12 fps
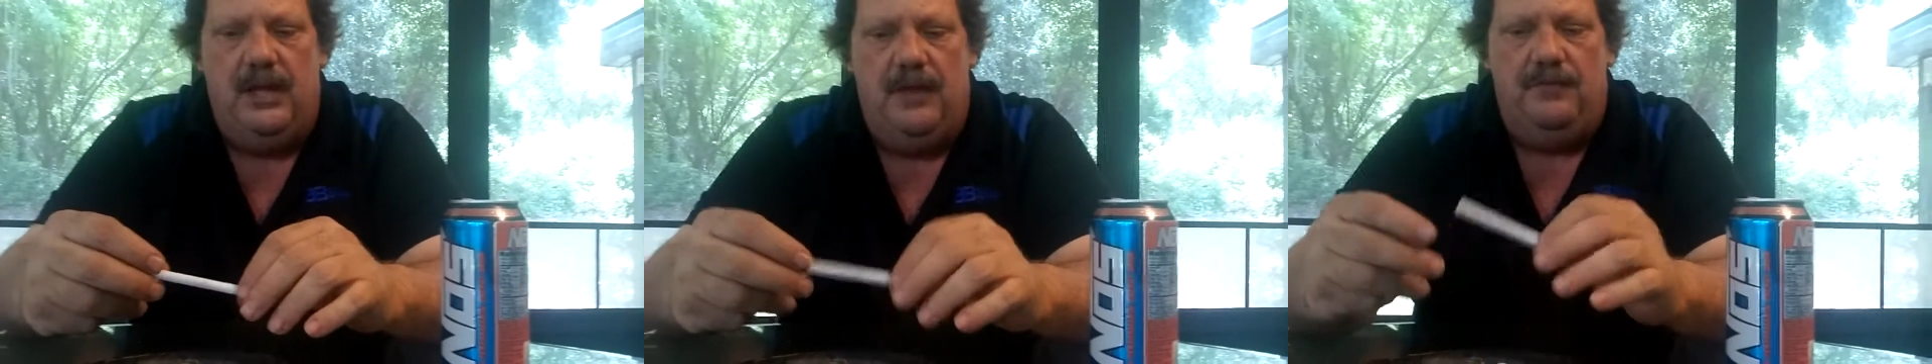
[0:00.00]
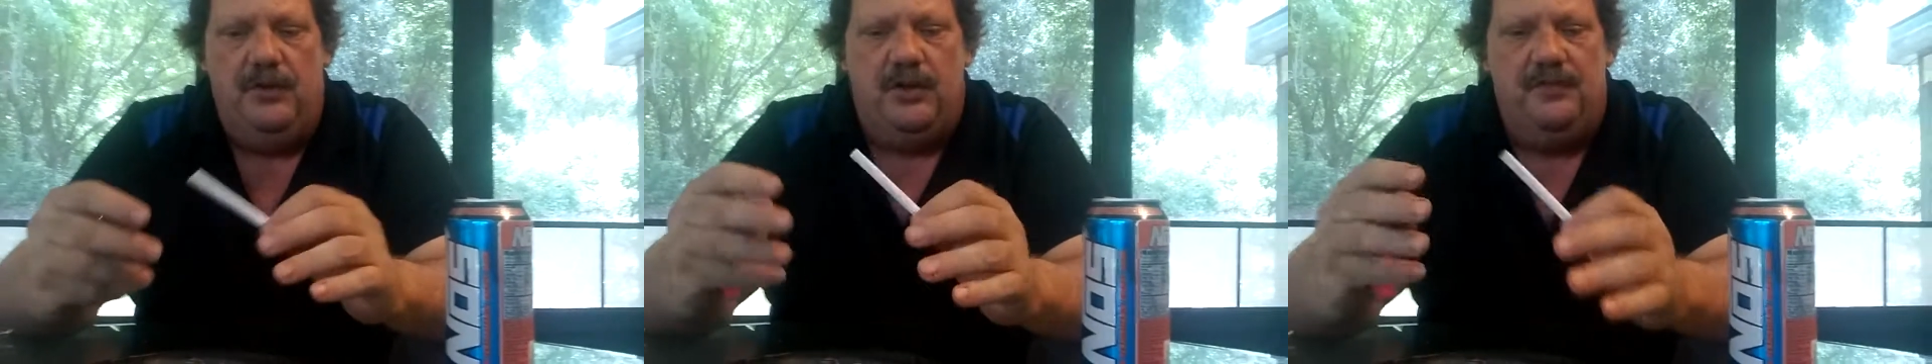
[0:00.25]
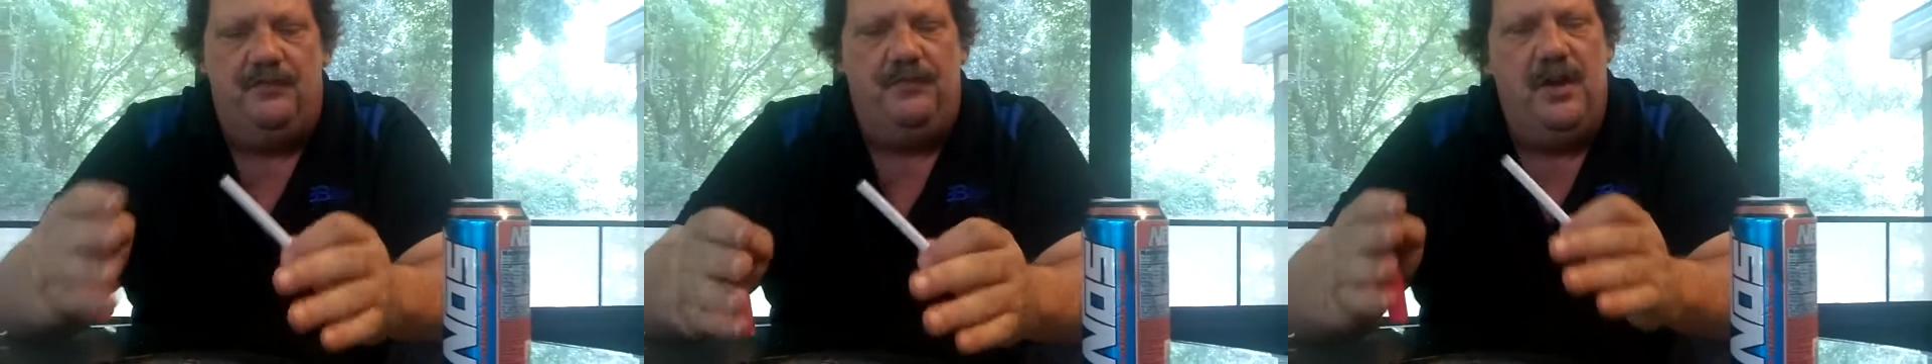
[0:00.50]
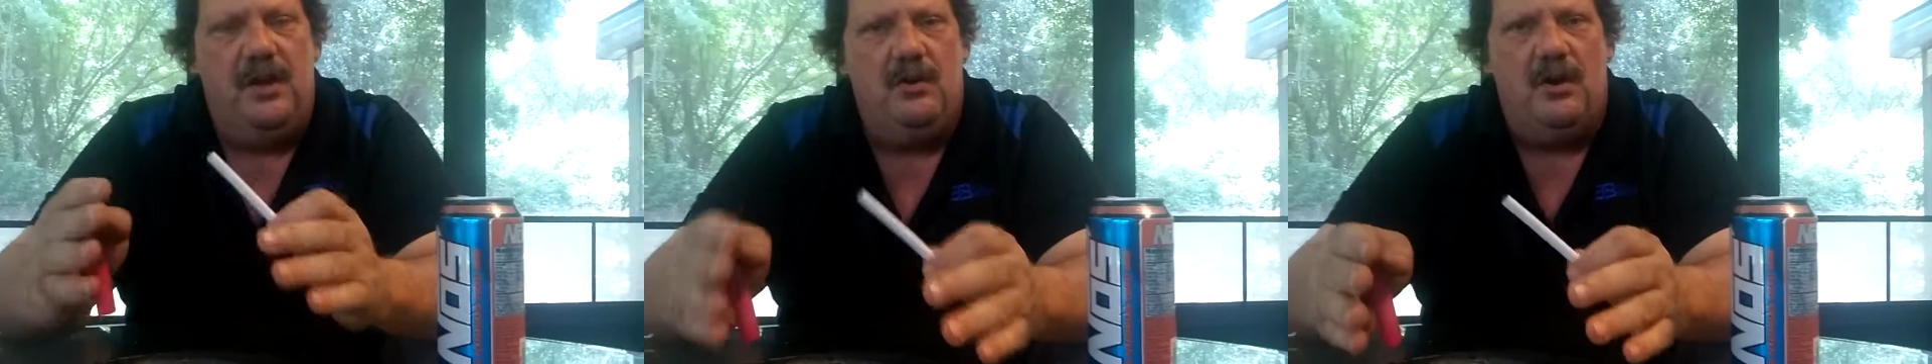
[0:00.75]
If you can
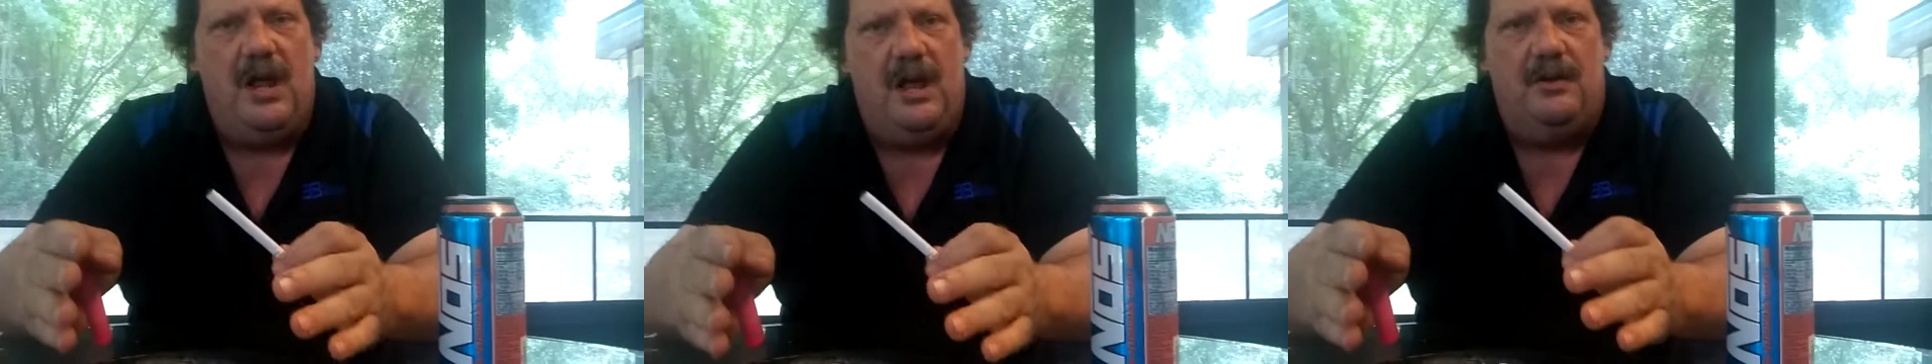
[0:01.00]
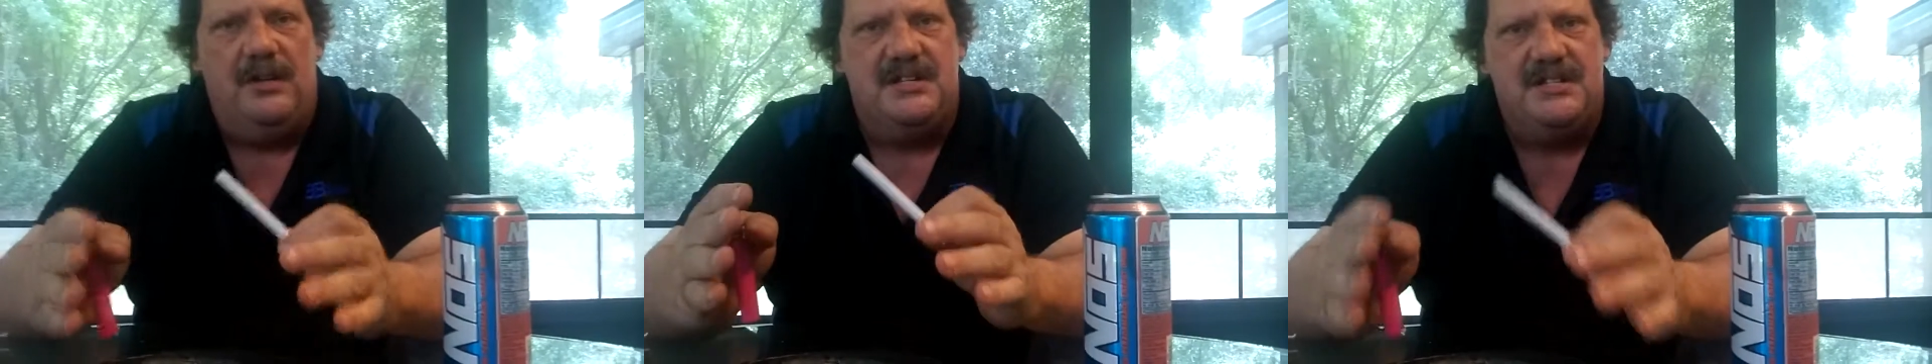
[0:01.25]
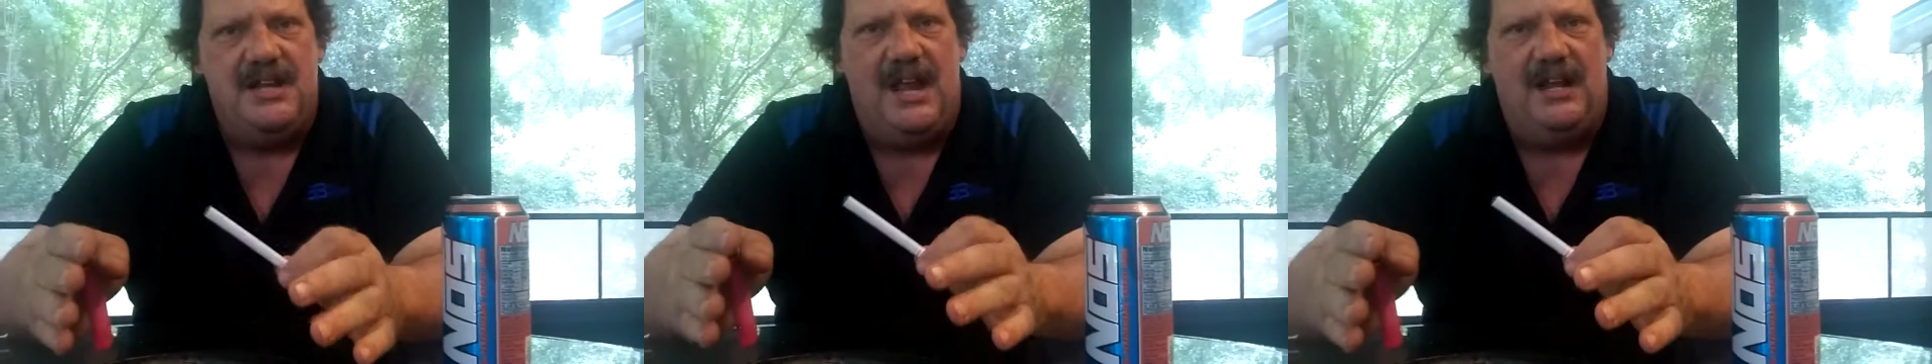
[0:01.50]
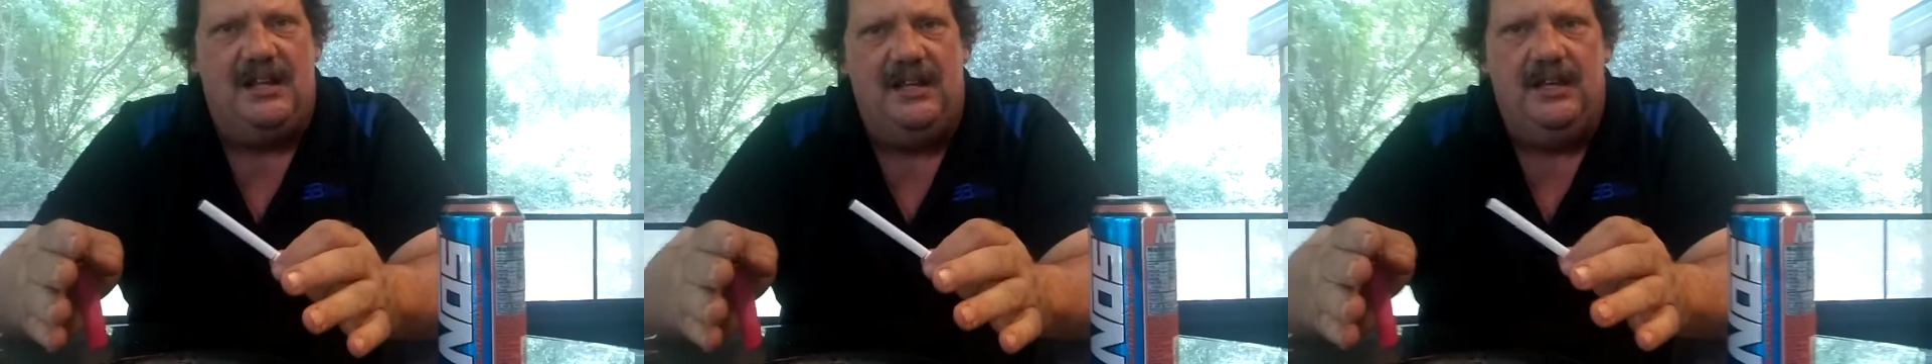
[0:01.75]
figure out
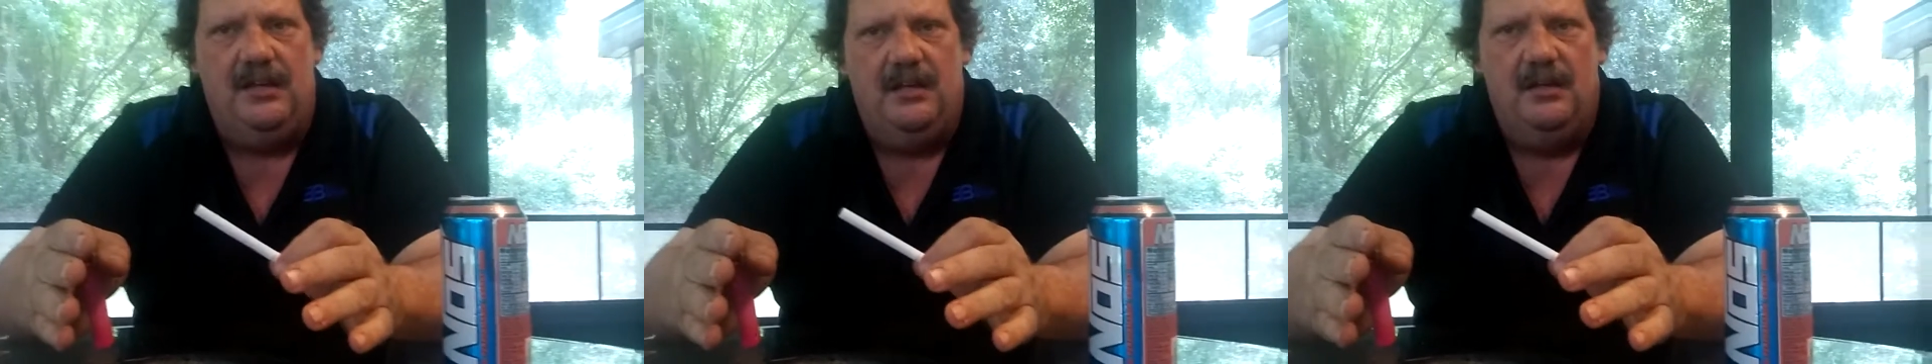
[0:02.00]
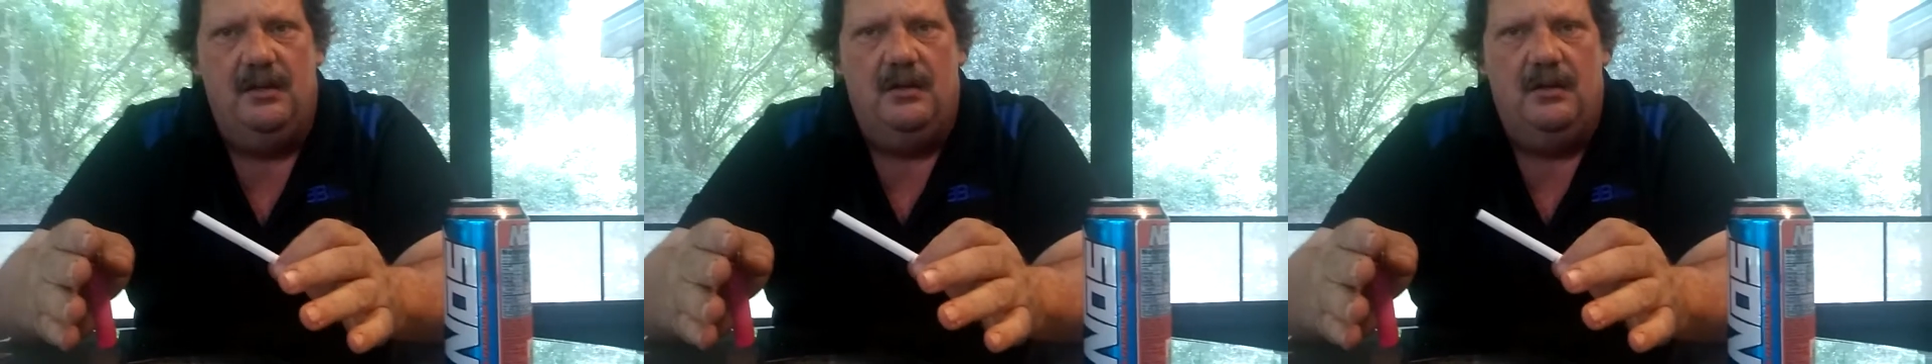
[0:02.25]
exactly